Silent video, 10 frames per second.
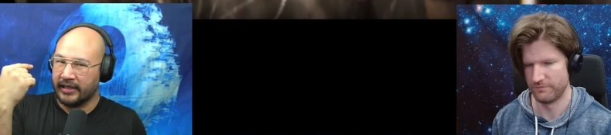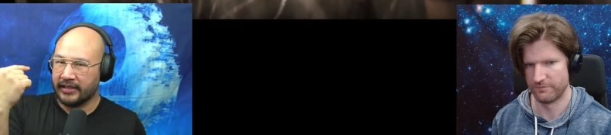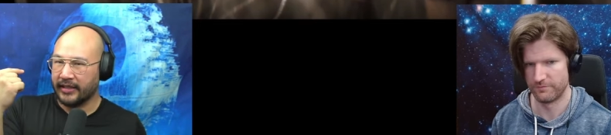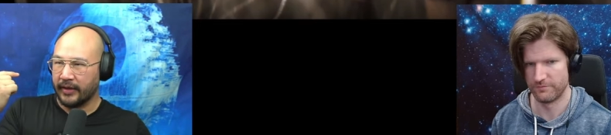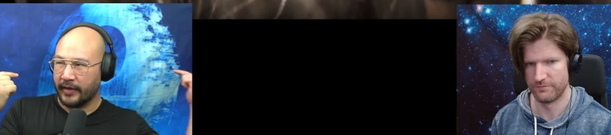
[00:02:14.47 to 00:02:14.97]

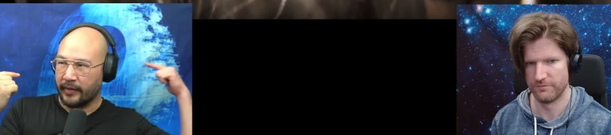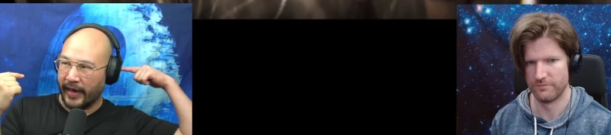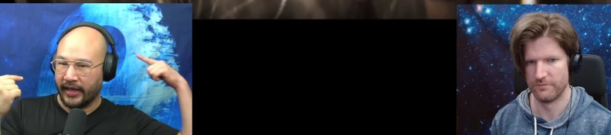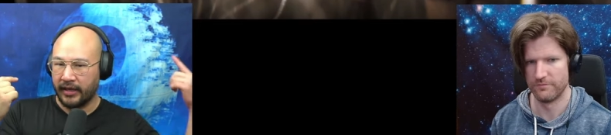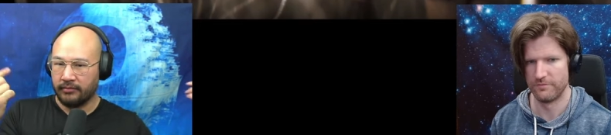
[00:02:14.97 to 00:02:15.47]
Speaker 1: just get him in the back
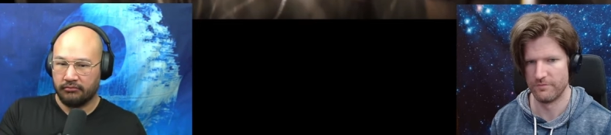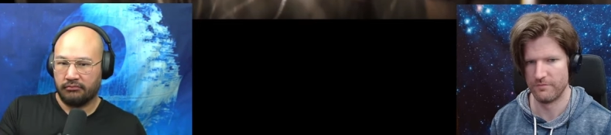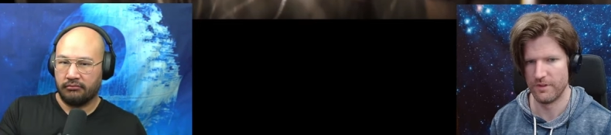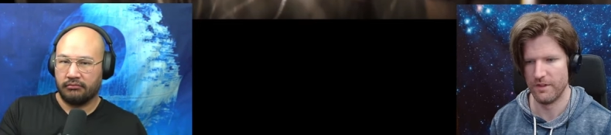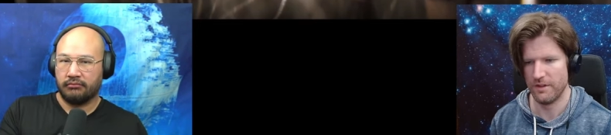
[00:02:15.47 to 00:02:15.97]
of the head.
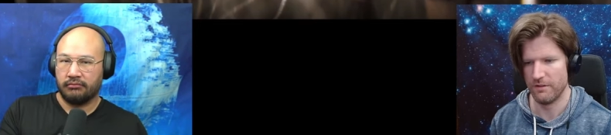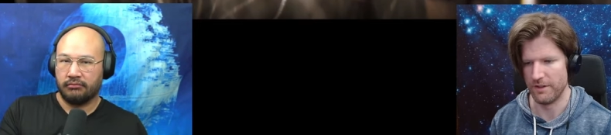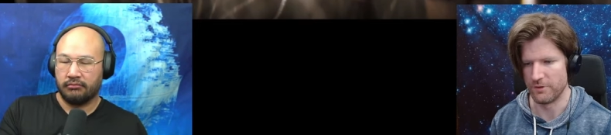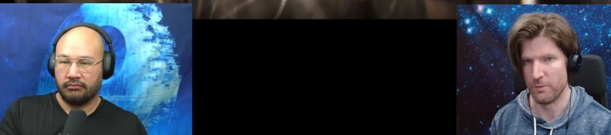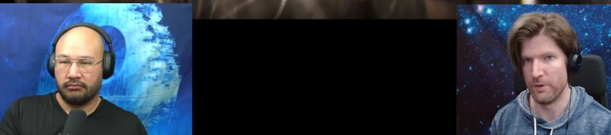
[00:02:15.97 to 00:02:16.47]

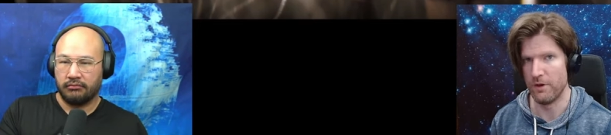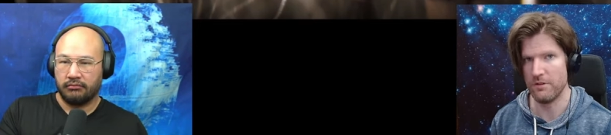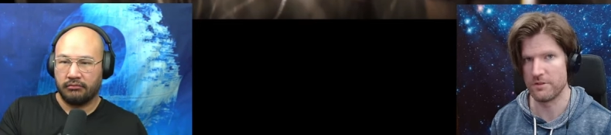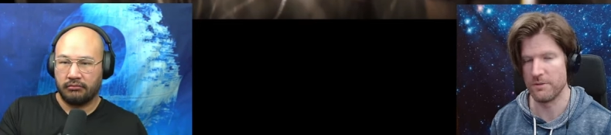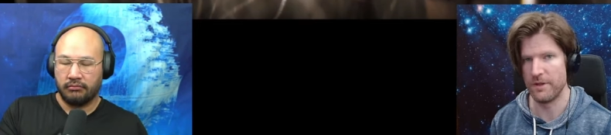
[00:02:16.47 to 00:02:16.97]
Right, so Paul
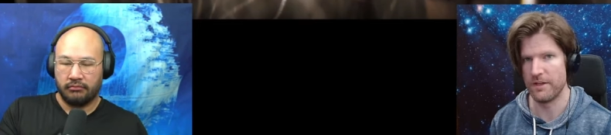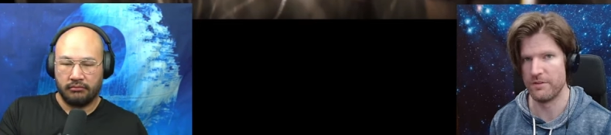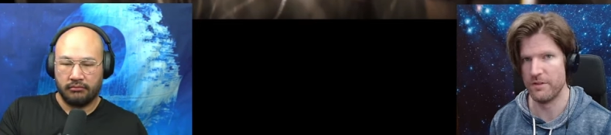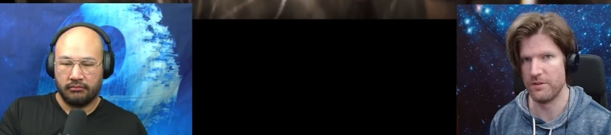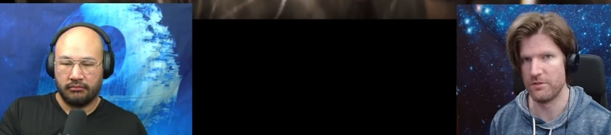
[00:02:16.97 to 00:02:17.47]
somehow
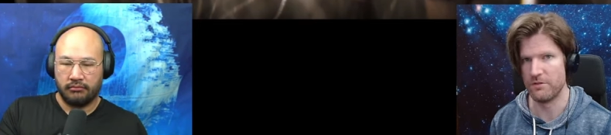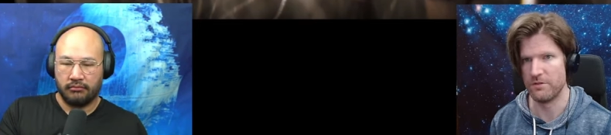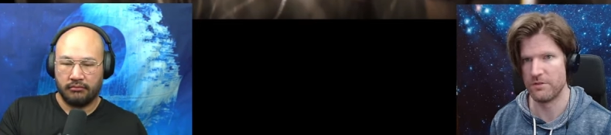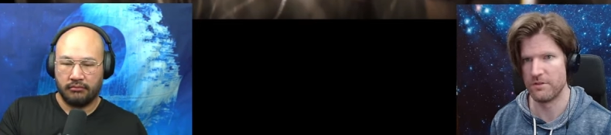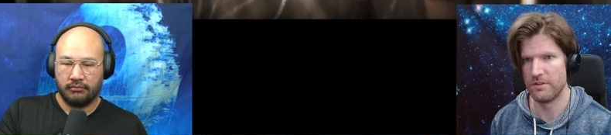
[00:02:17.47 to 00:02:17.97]

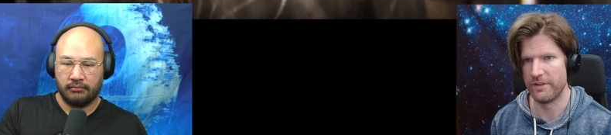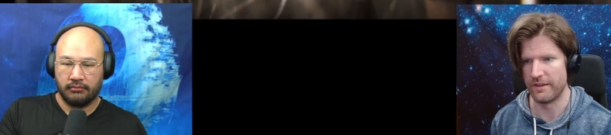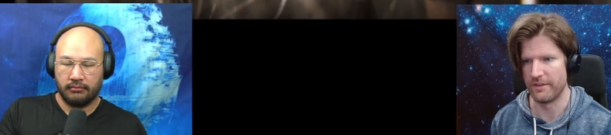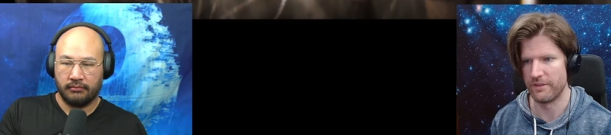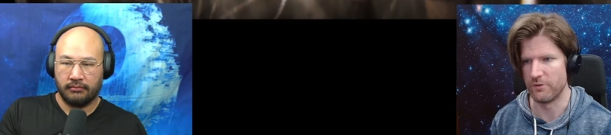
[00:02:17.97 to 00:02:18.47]
knows
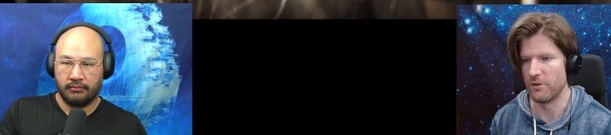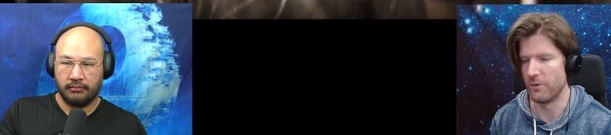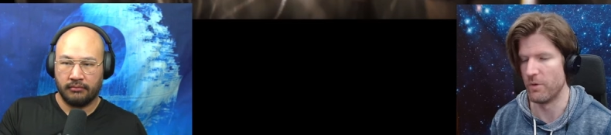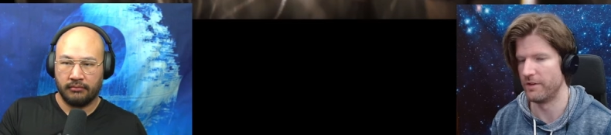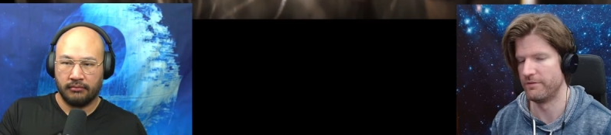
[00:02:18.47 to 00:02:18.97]
that there's
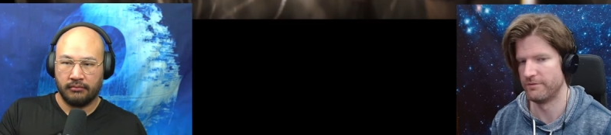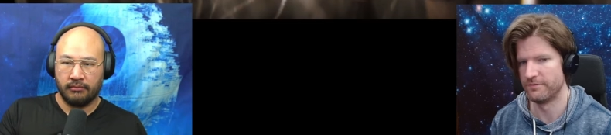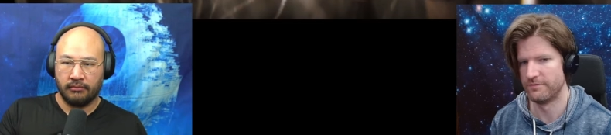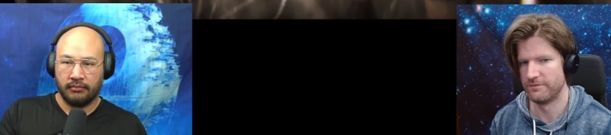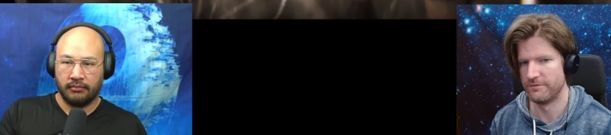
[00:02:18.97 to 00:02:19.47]
only one.
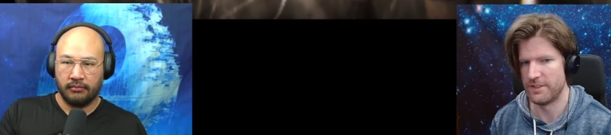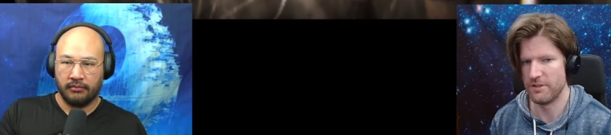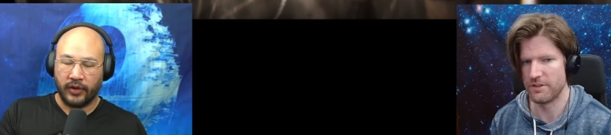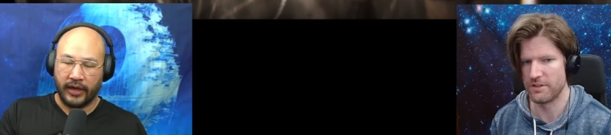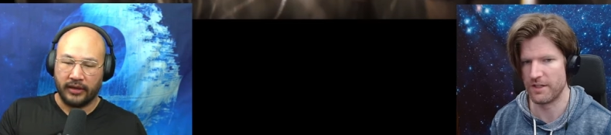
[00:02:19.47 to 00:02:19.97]
He's
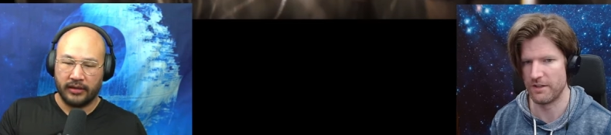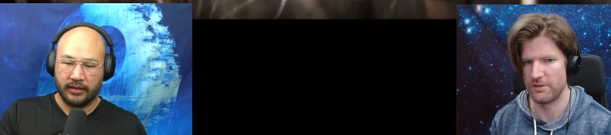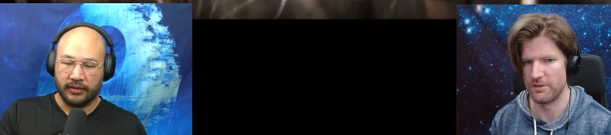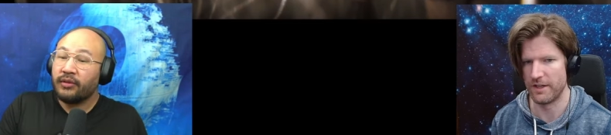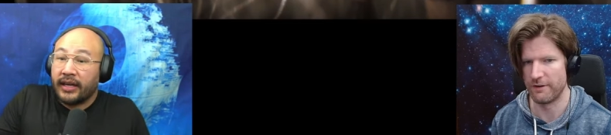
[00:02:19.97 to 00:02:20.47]
not scared
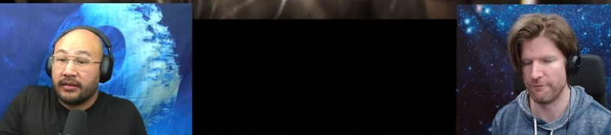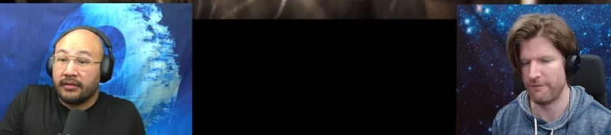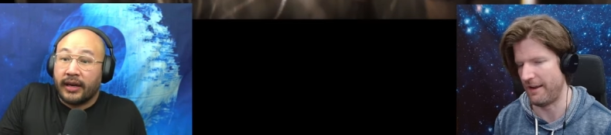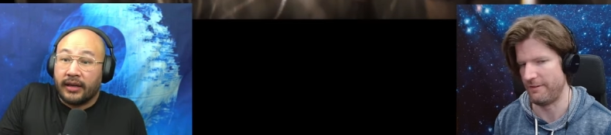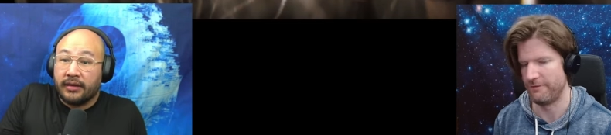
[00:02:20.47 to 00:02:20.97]
Speaker 2: there's, like,
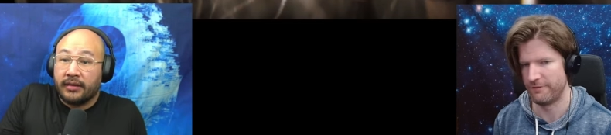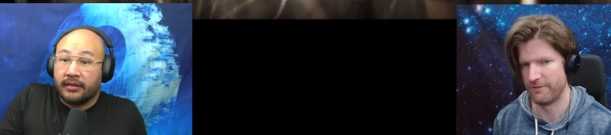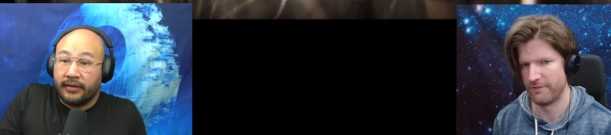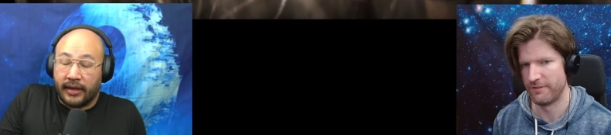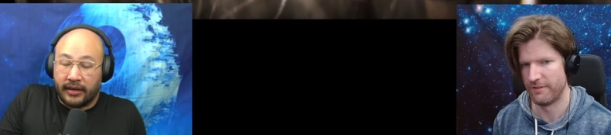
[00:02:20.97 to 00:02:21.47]
five.
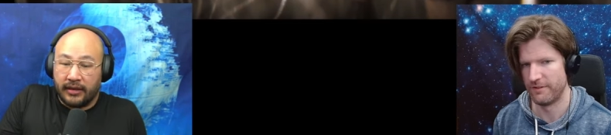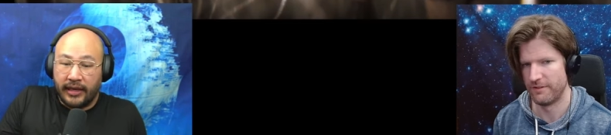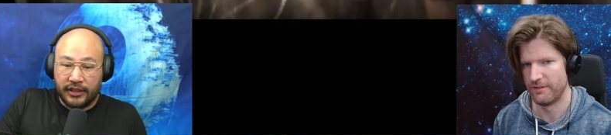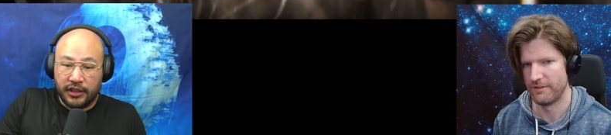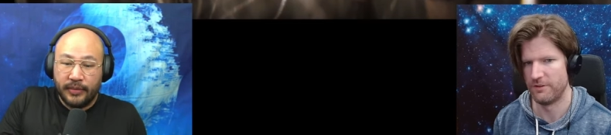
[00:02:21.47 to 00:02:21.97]
Right,
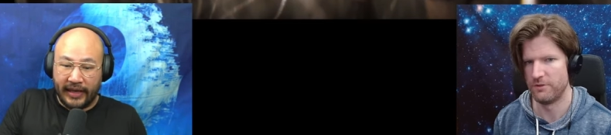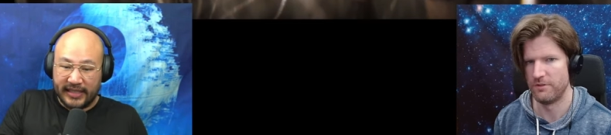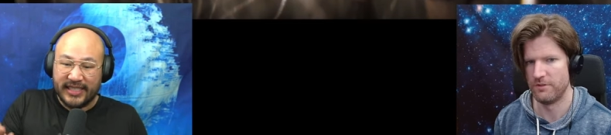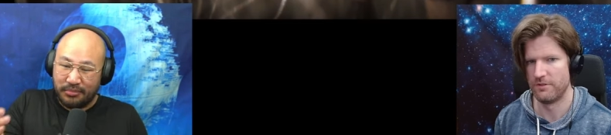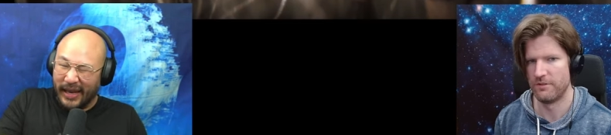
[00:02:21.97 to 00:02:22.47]
he should be
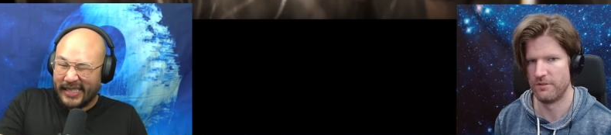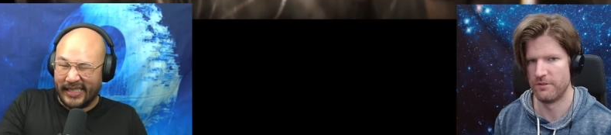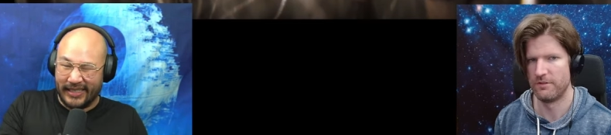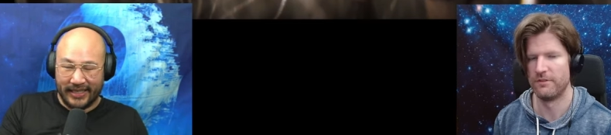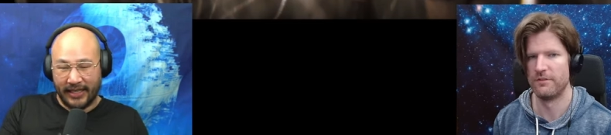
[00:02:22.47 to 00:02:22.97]

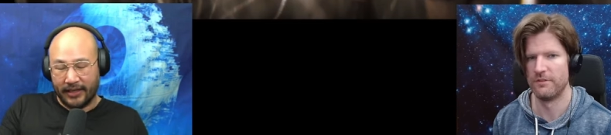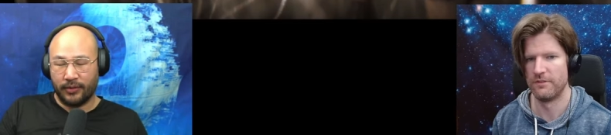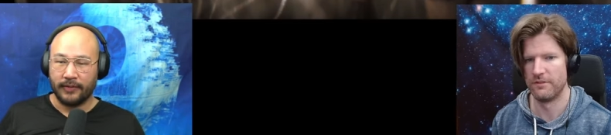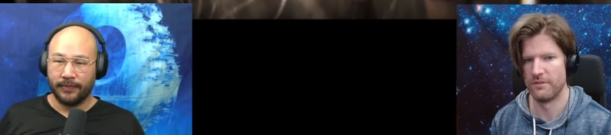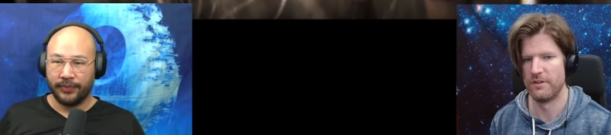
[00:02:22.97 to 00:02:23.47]
expecting a second
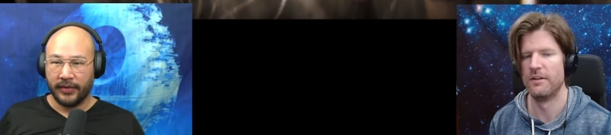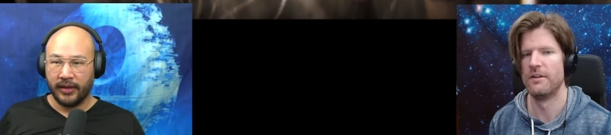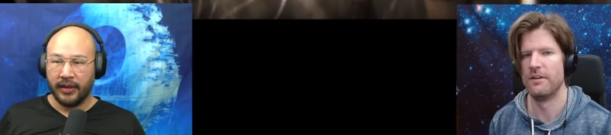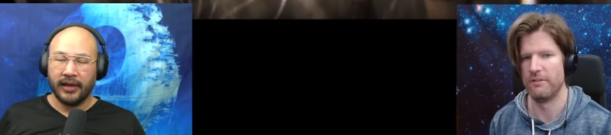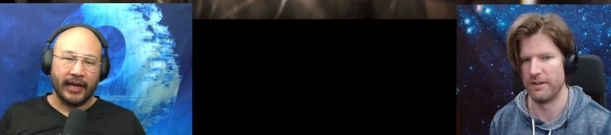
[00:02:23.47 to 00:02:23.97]
one.
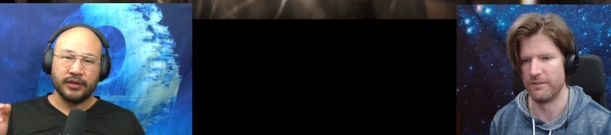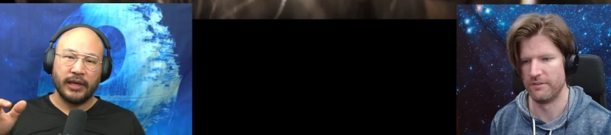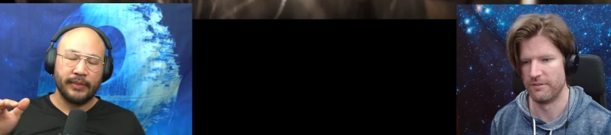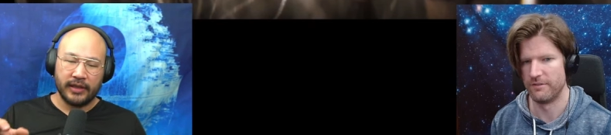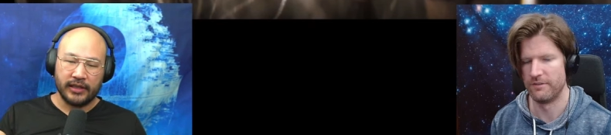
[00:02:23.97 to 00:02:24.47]
And so
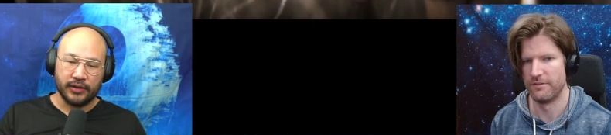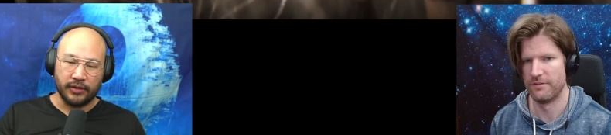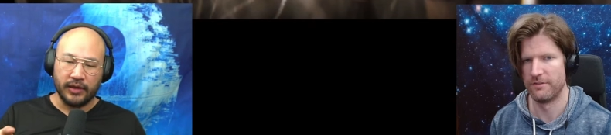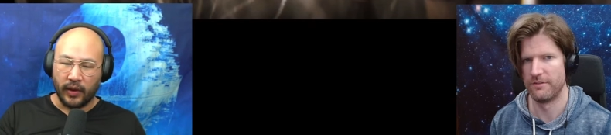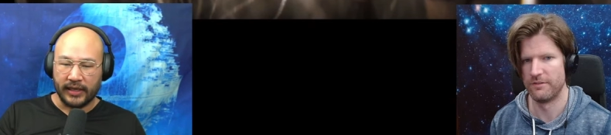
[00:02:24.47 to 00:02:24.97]
maybe there's
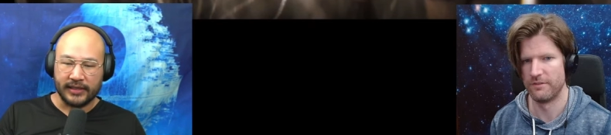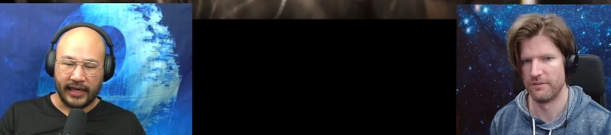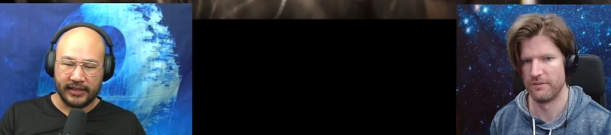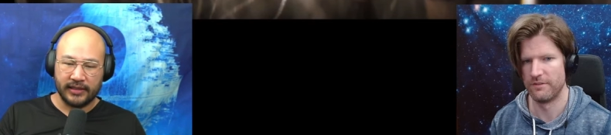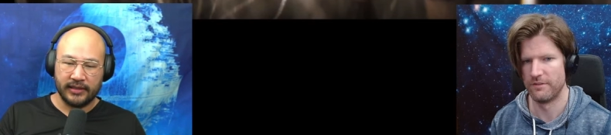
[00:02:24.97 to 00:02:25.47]
only one
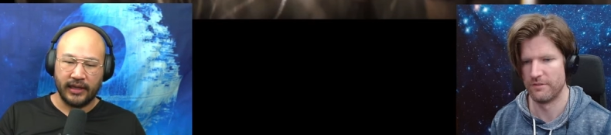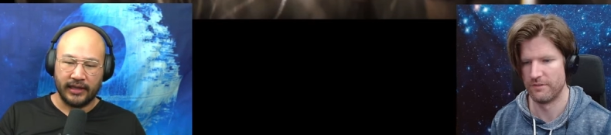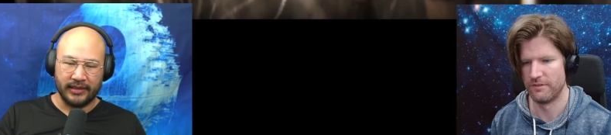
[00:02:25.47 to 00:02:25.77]
assassin, and